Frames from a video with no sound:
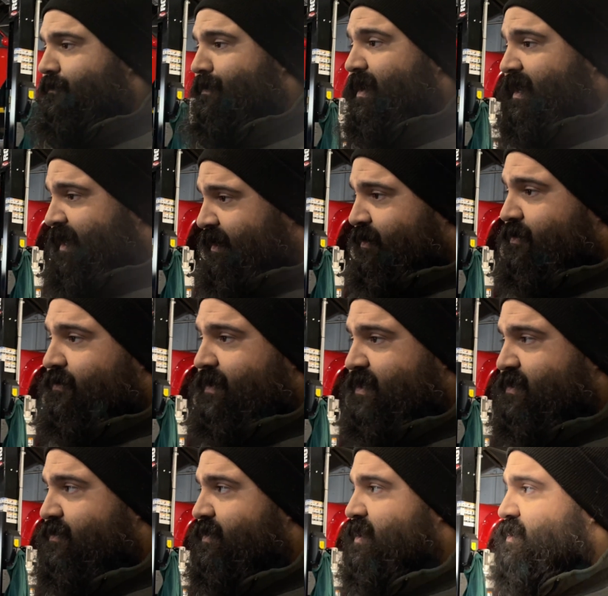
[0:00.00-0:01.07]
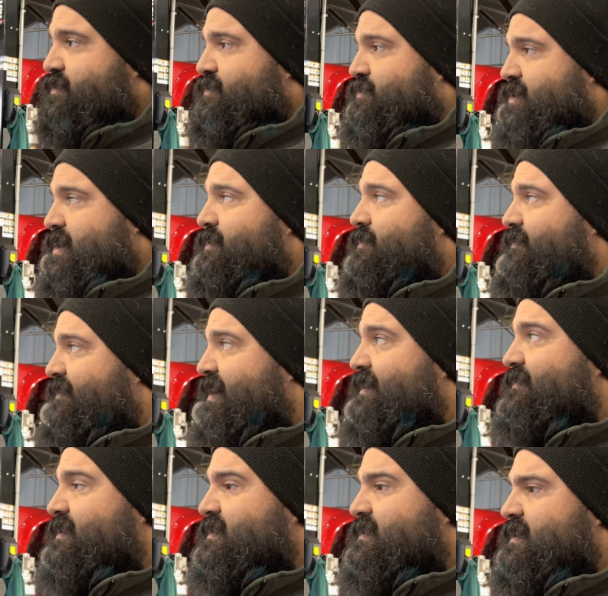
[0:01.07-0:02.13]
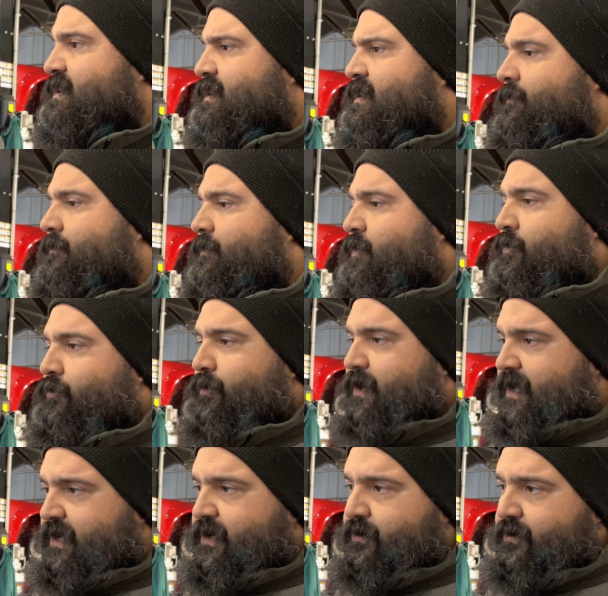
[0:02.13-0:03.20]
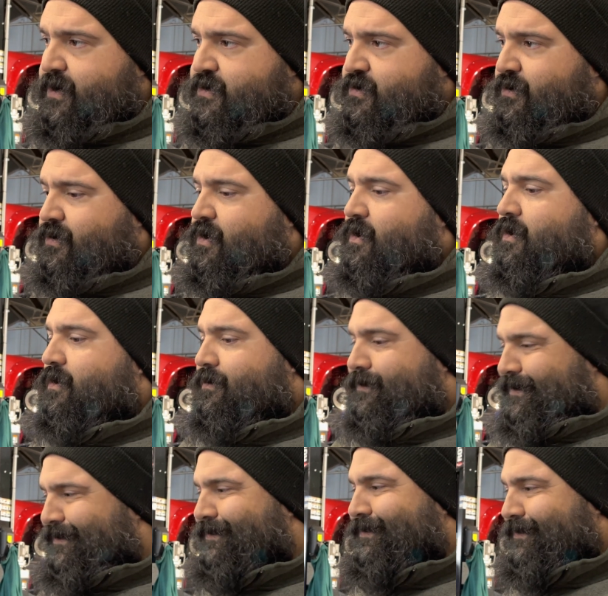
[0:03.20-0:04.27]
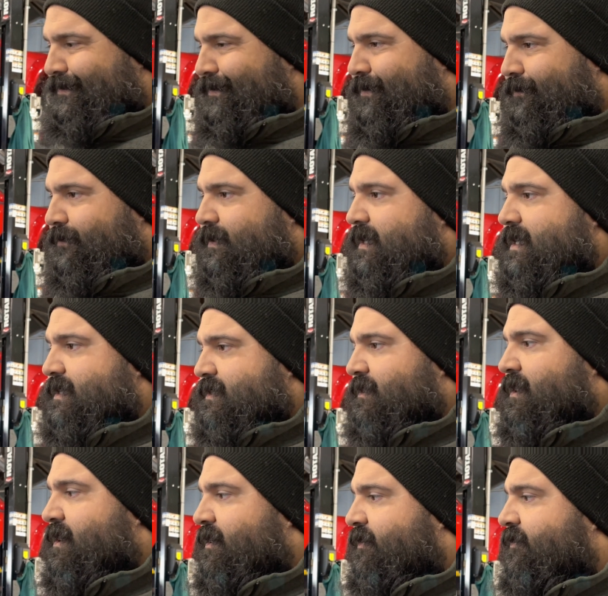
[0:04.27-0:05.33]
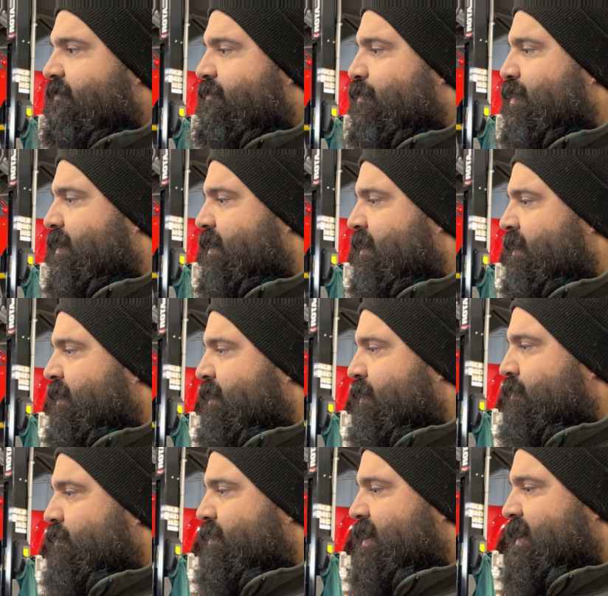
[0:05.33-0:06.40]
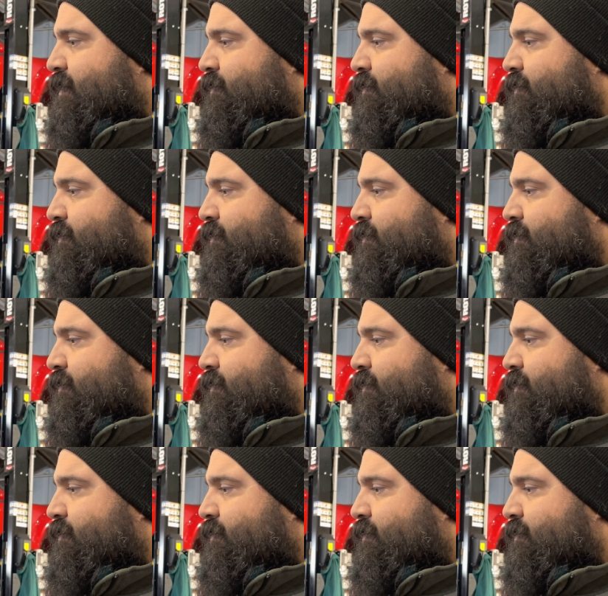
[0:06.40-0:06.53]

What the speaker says: mechanical restoration, trying to revive this thing. Really original car, needs love, but right now